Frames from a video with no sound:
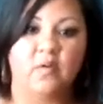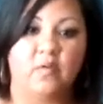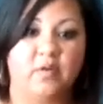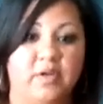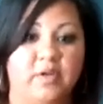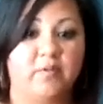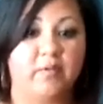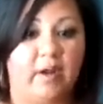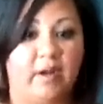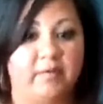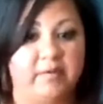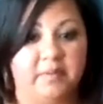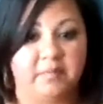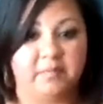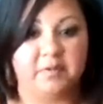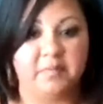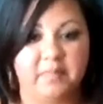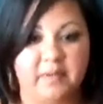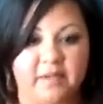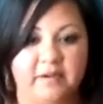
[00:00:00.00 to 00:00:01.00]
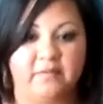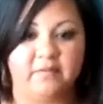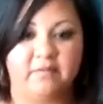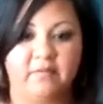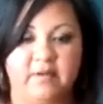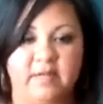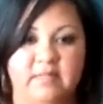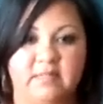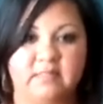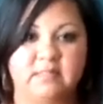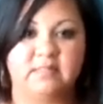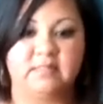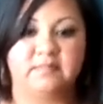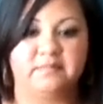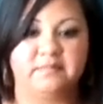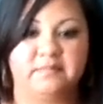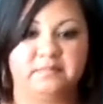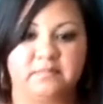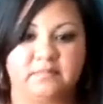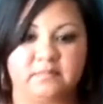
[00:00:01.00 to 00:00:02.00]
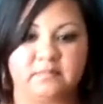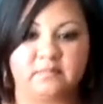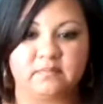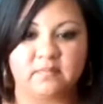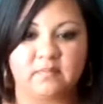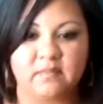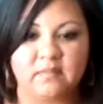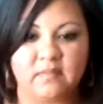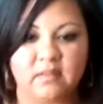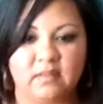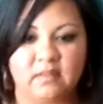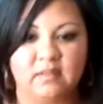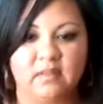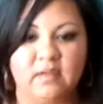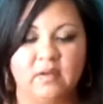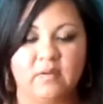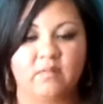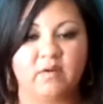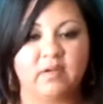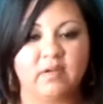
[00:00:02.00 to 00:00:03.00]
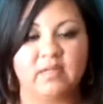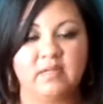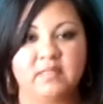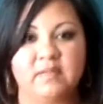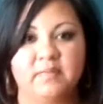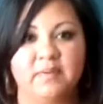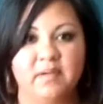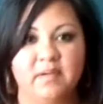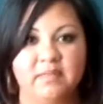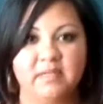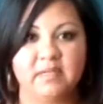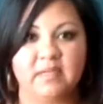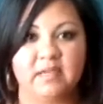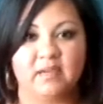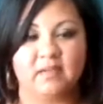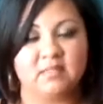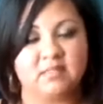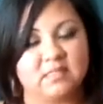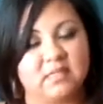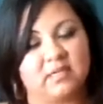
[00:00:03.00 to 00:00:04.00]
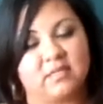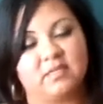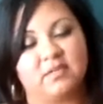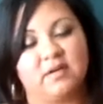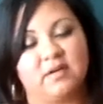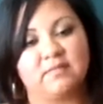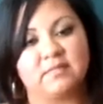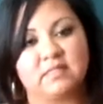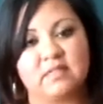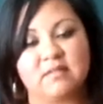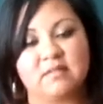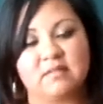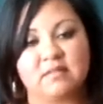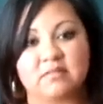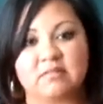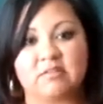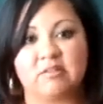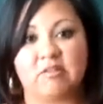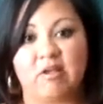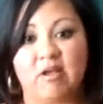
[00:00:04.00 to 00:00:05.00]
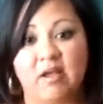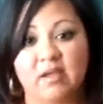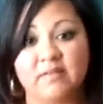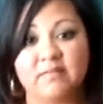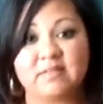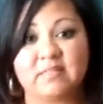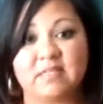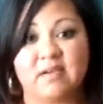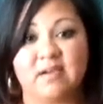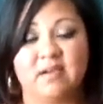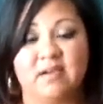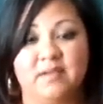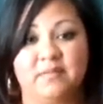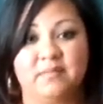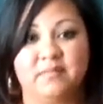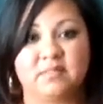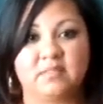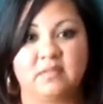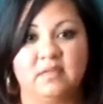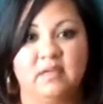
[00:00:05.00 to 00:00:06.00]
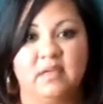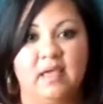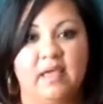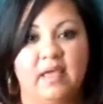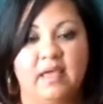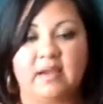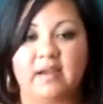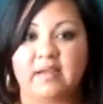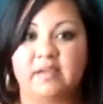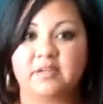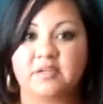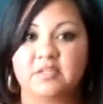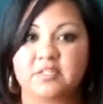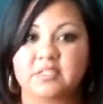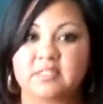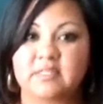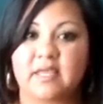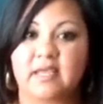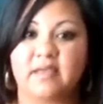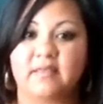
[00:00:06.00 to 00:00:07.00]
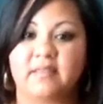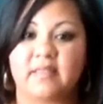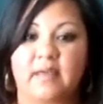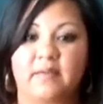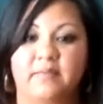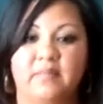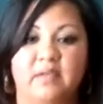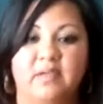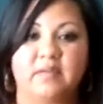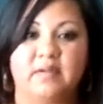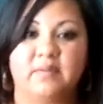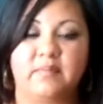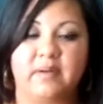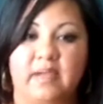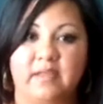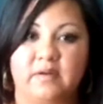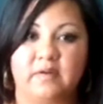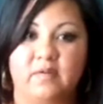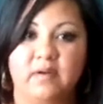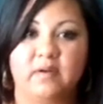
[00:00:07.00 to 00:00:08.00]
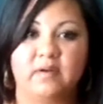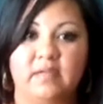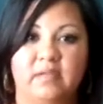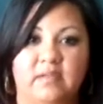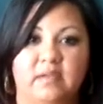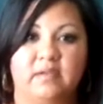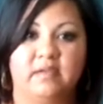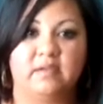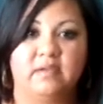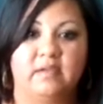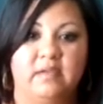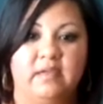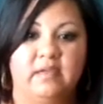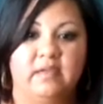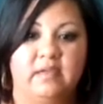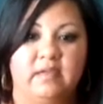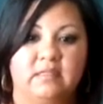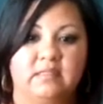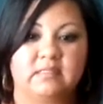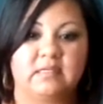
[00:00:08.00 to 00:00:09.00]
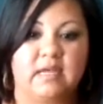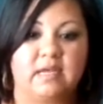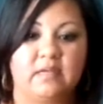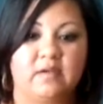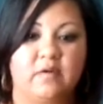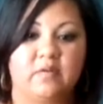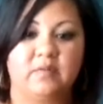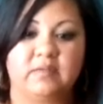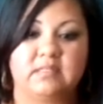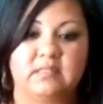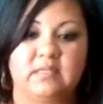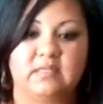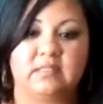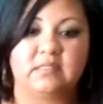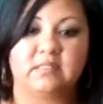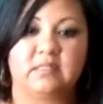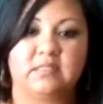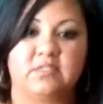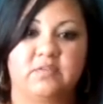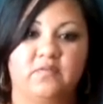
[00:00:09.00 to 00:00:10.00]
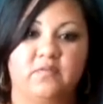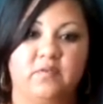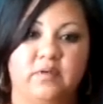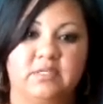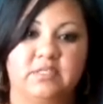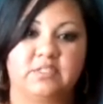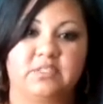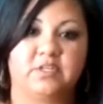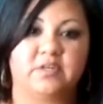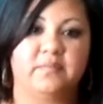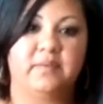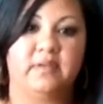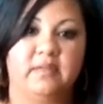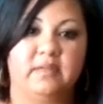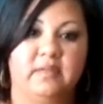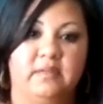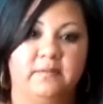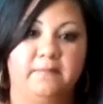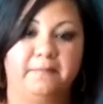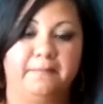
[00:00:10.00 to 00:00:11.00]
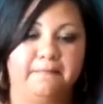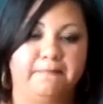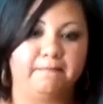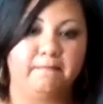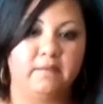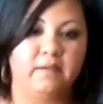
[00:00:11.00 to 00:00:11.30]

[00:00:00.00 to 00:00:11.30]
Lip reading: or you were outnumbered by your friends? Working in the public health sector, I've seen this a lot of times, and I understand that being a minority is not always easy to voice your opinion.